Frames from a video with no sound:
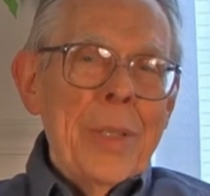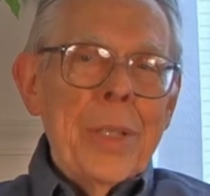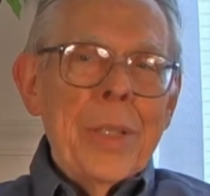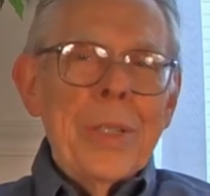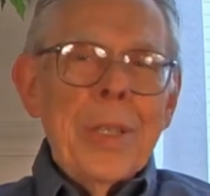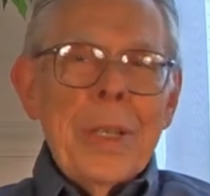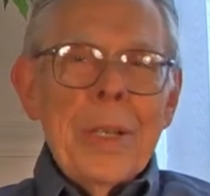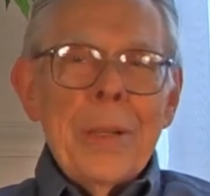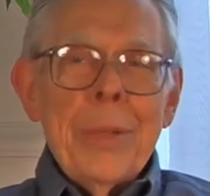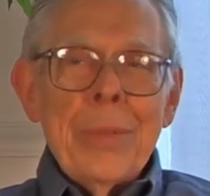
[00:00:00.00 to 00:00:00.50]
She
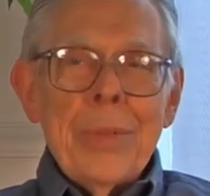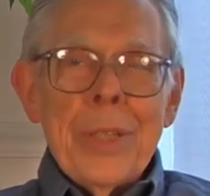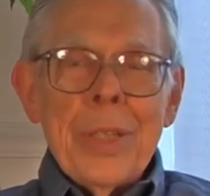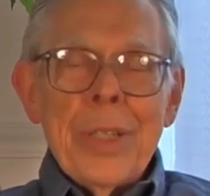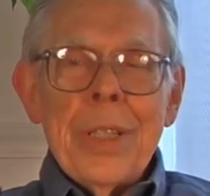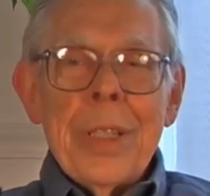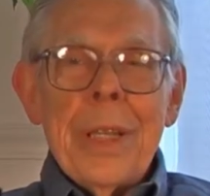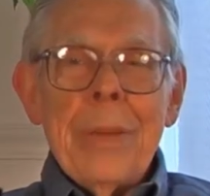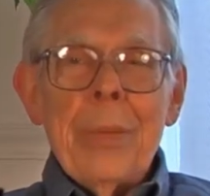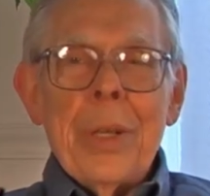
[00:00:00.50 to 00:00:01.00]

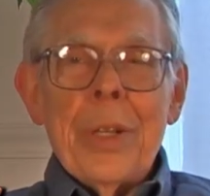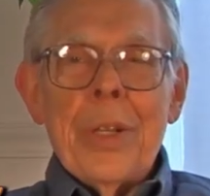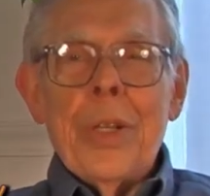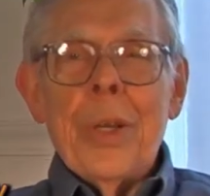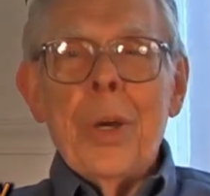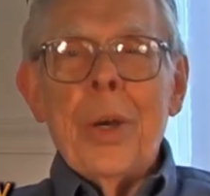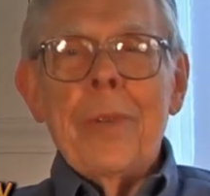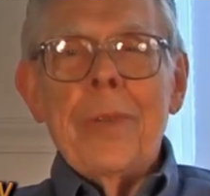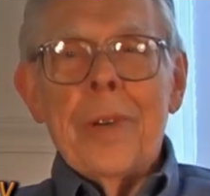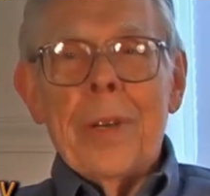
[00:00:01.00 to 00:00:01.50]
sent me
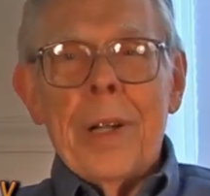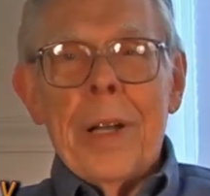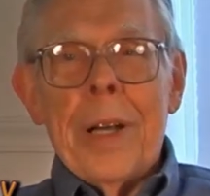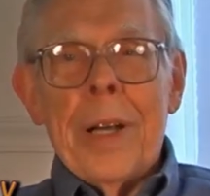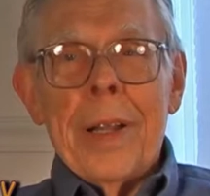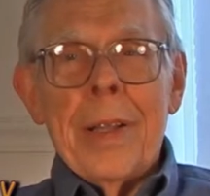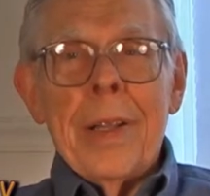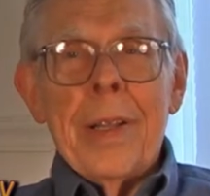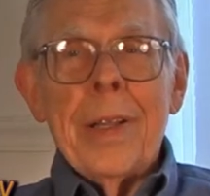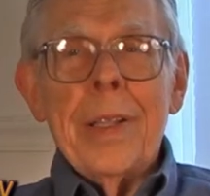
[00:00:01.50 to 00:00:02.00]
two of her
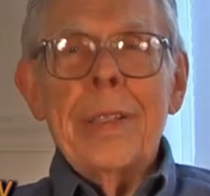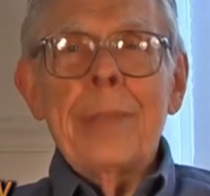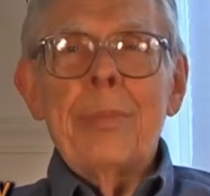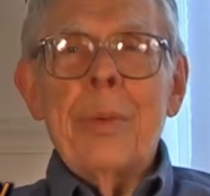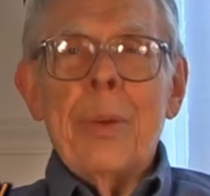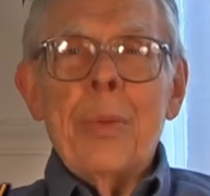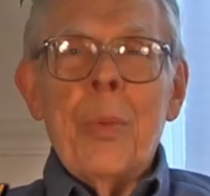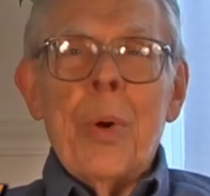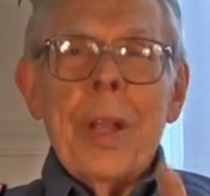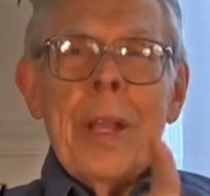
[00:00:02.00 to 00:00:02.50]
nylons,
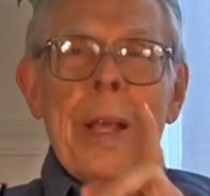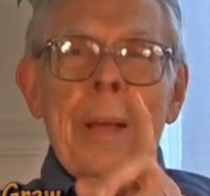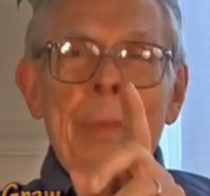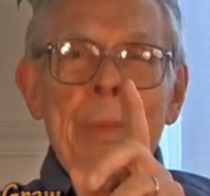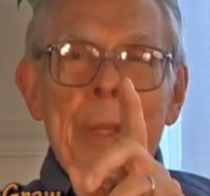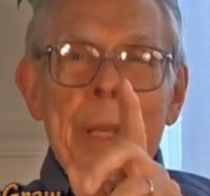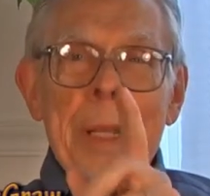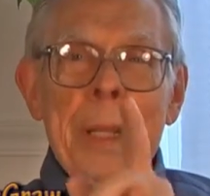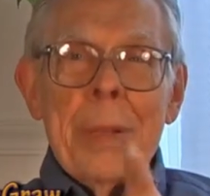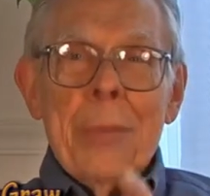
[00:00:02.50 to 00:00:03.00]
but one of
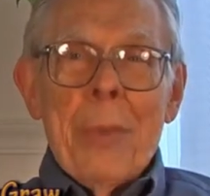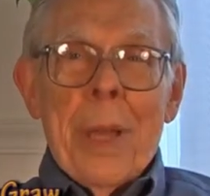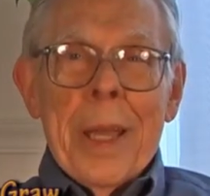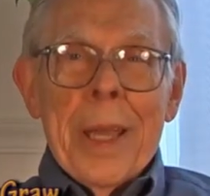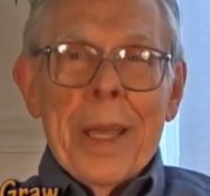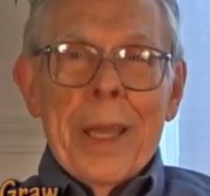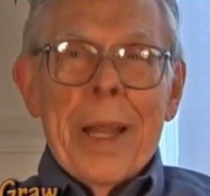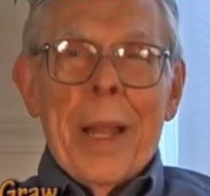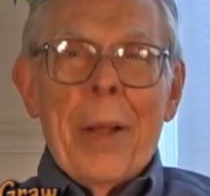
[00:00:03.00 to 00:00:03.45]
them didn't make it.